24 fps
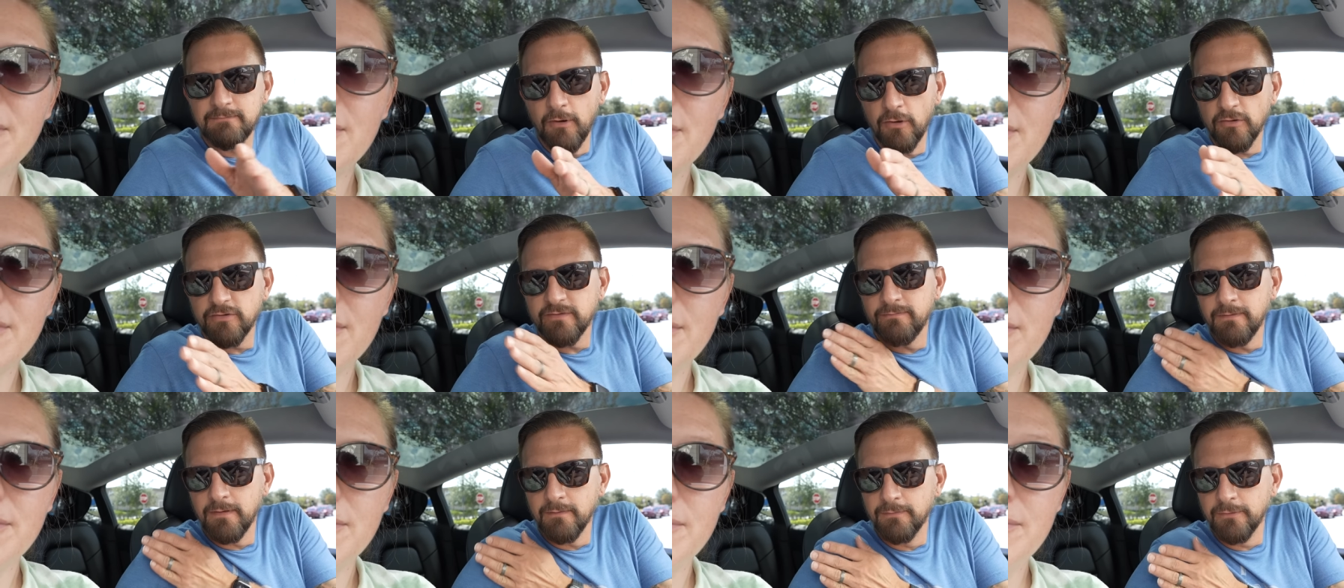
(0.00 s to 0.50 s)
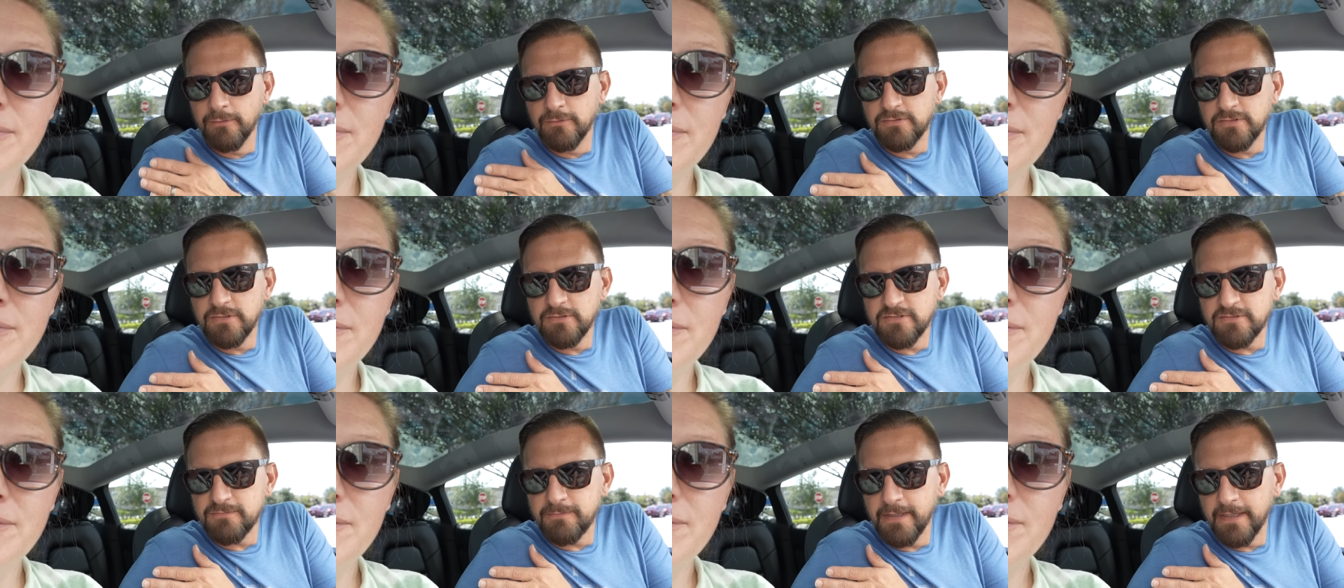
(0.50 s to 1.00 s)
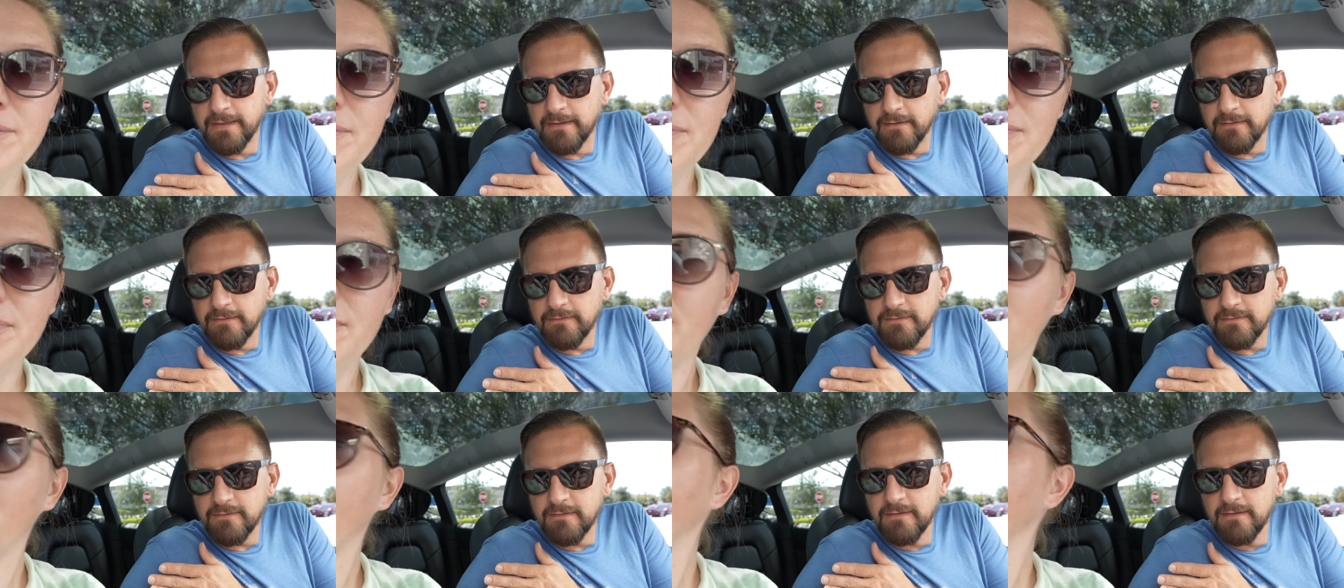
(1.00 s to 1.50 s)
multiple Bluetooth
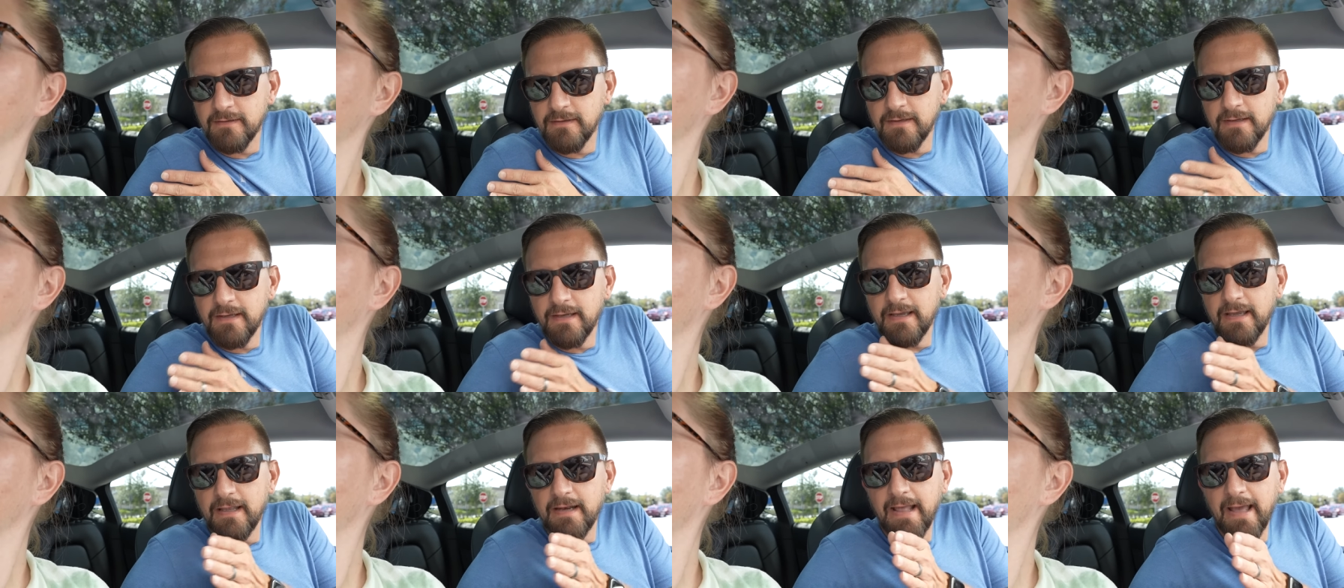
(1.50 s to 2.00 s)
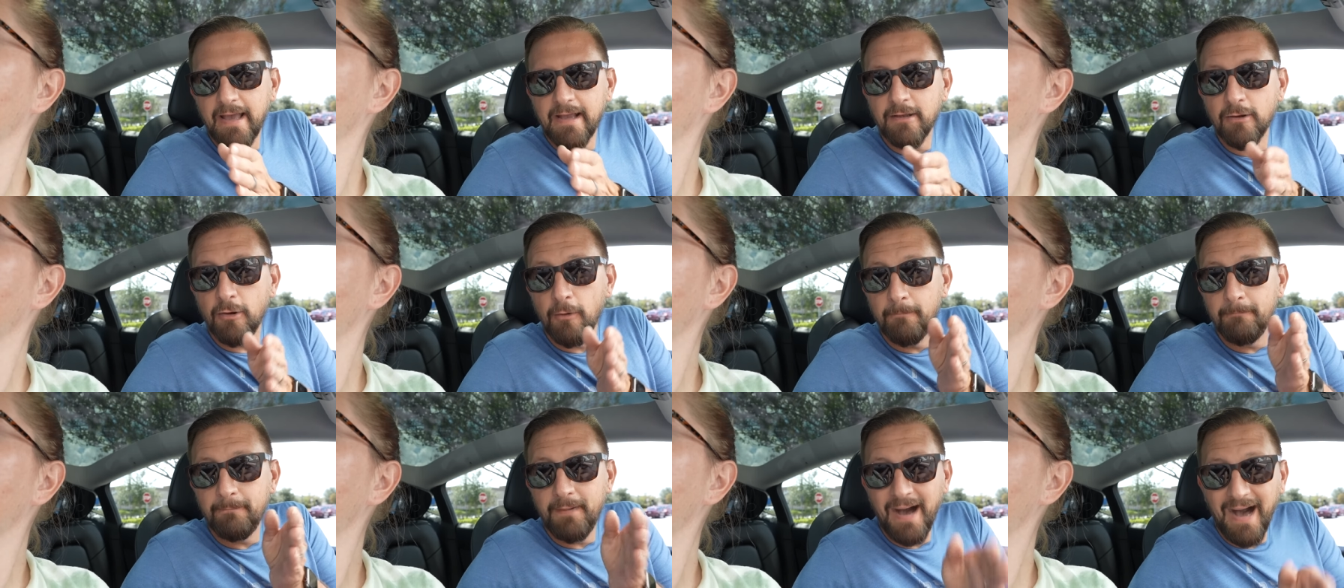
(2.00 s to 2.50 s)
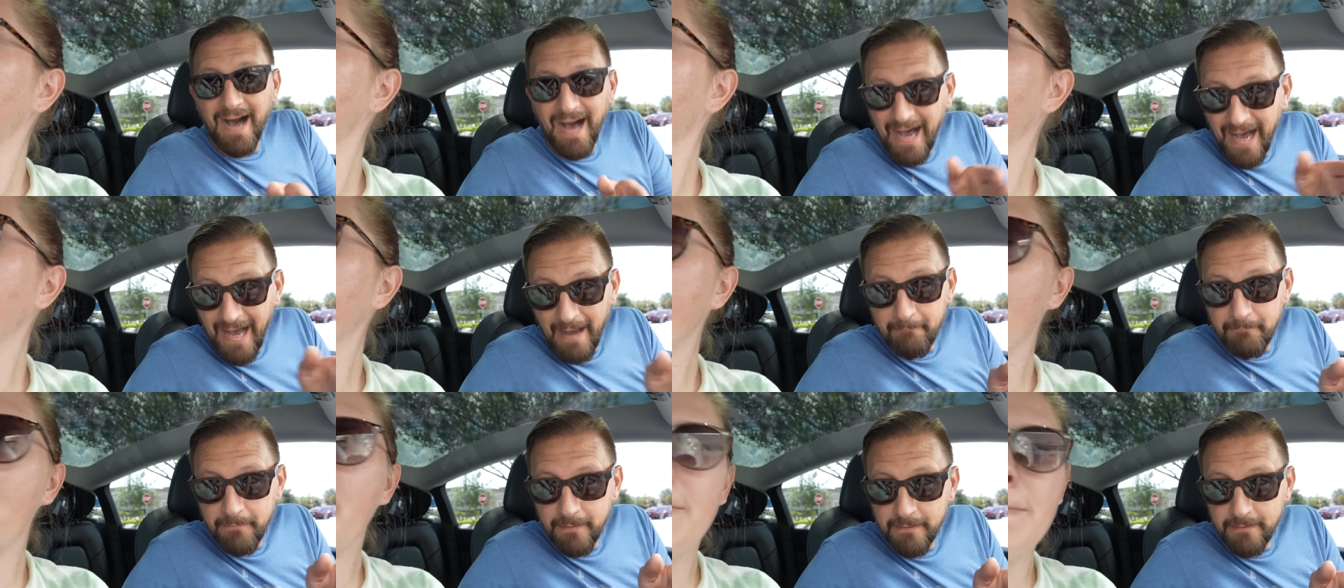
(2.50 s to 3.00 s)
speakers. An Echo
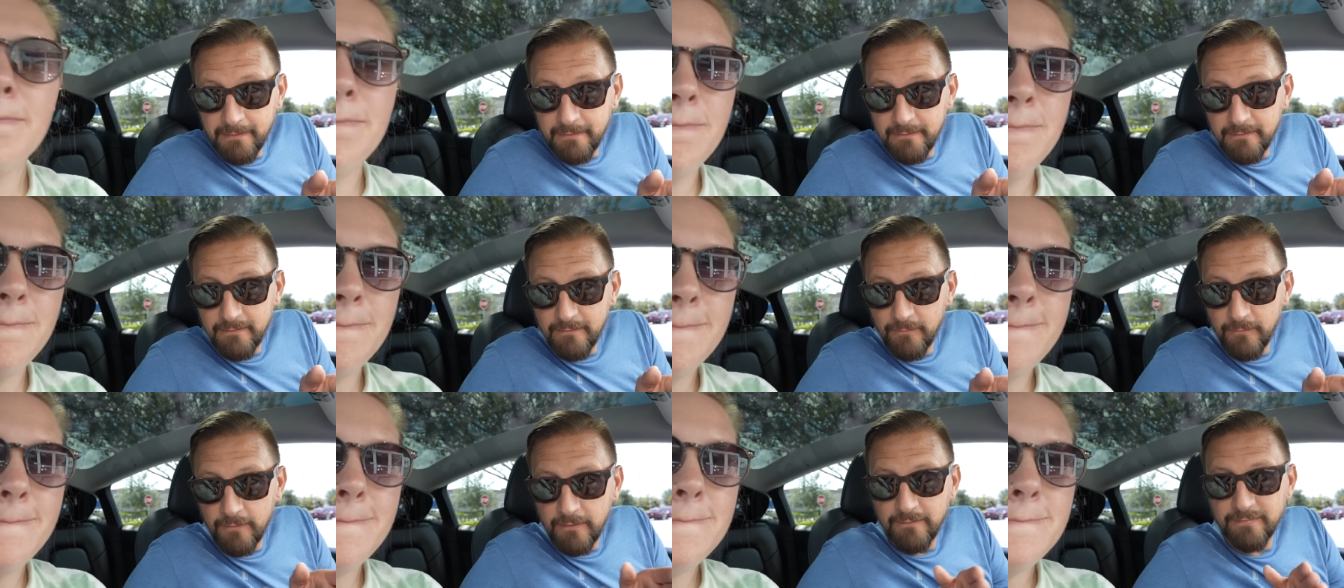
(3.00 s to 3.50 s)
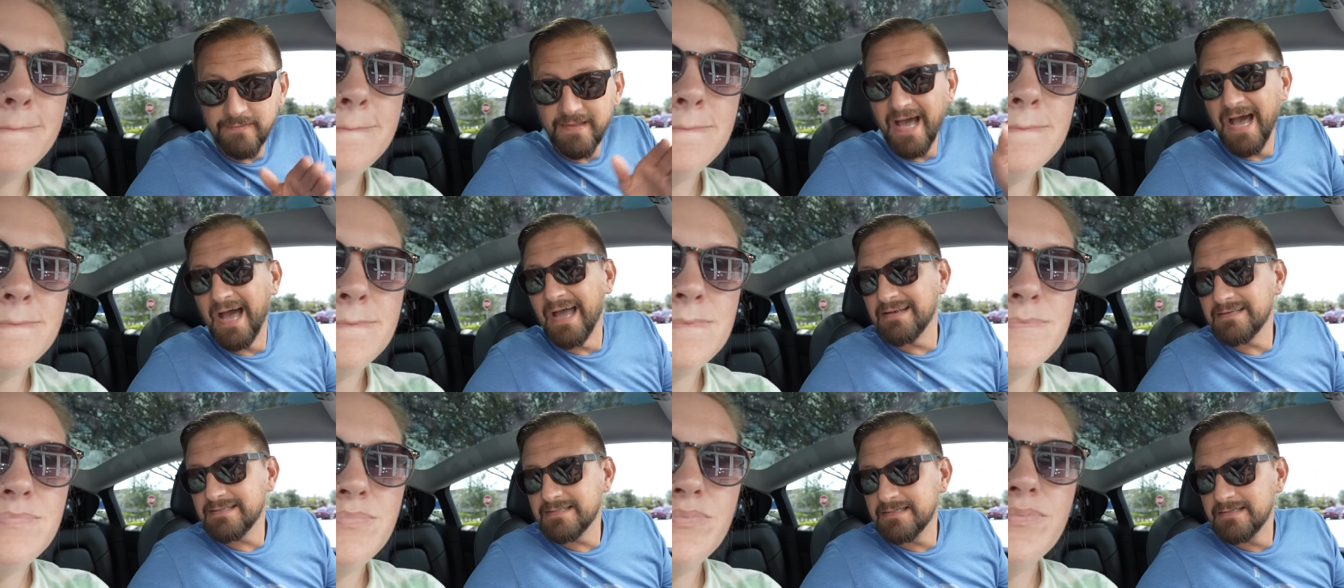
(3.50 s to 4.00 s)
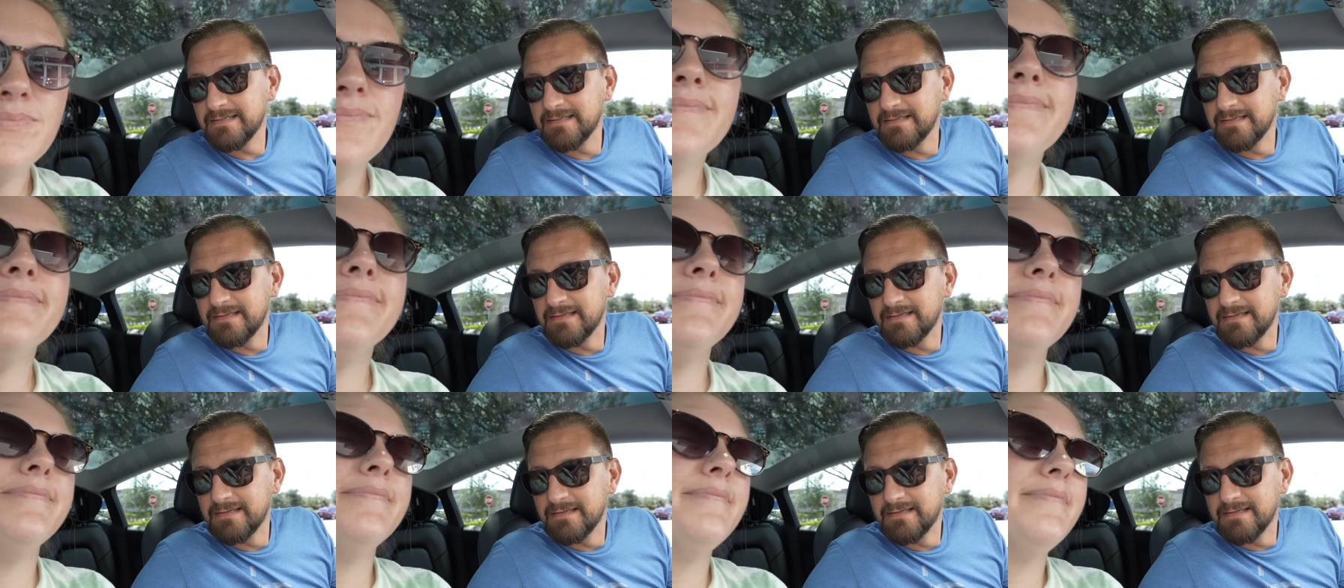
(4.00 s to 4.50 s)
Pop will not.
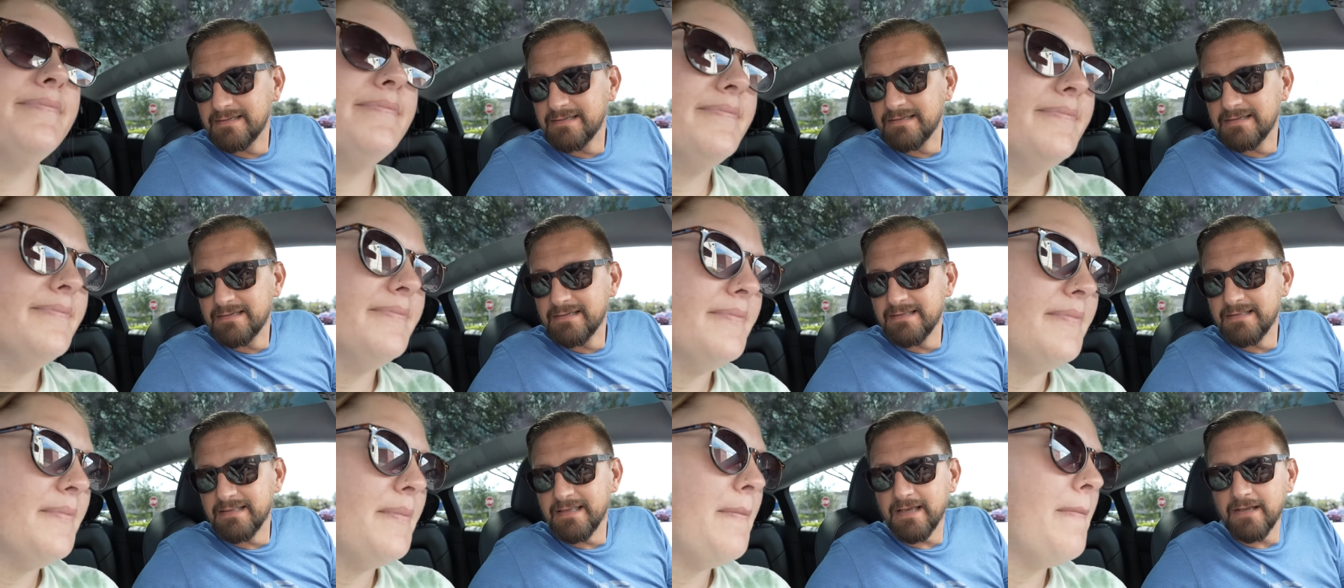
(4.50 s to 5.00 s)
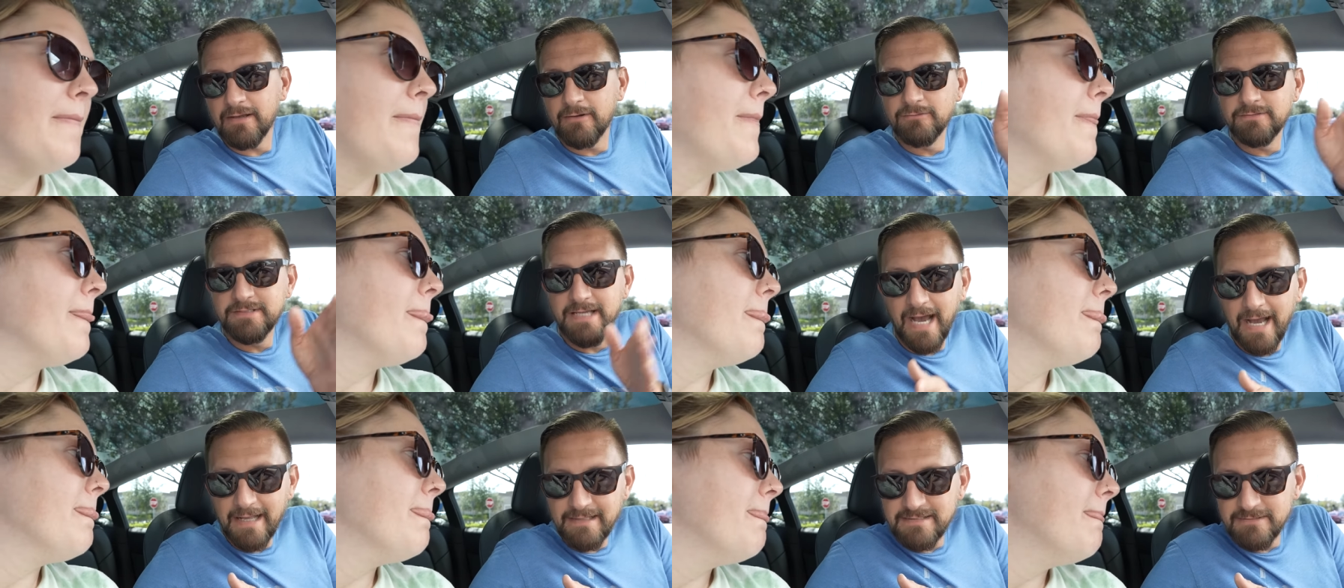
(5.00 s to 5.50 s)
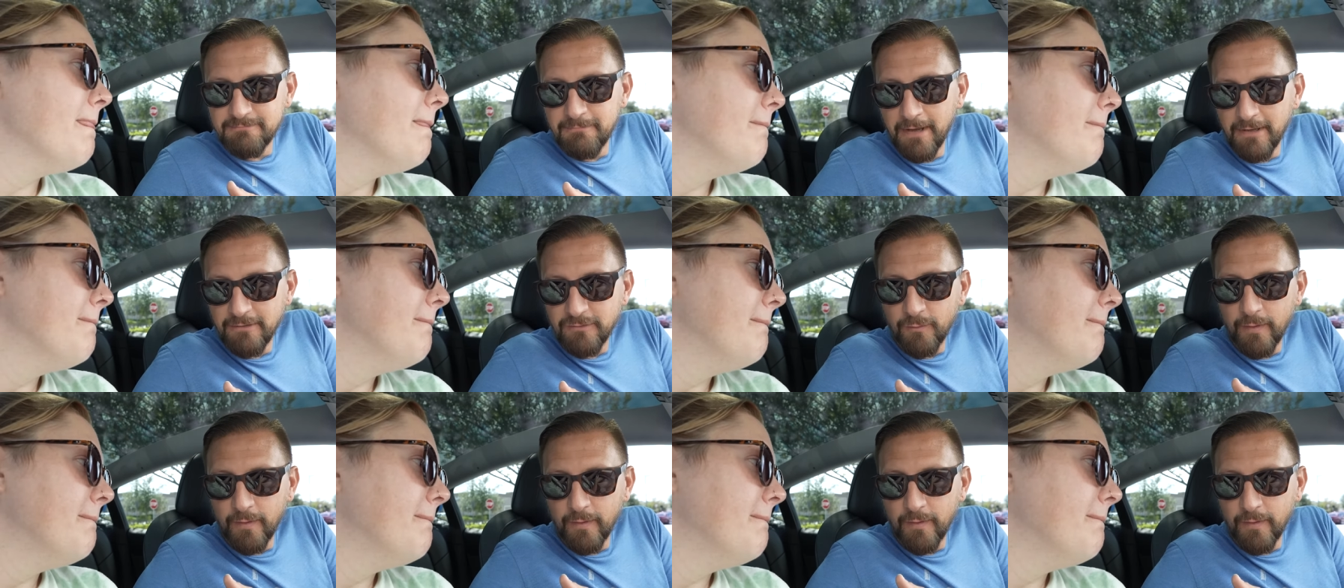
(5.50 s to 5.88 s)
Mm. The Echo Dot's about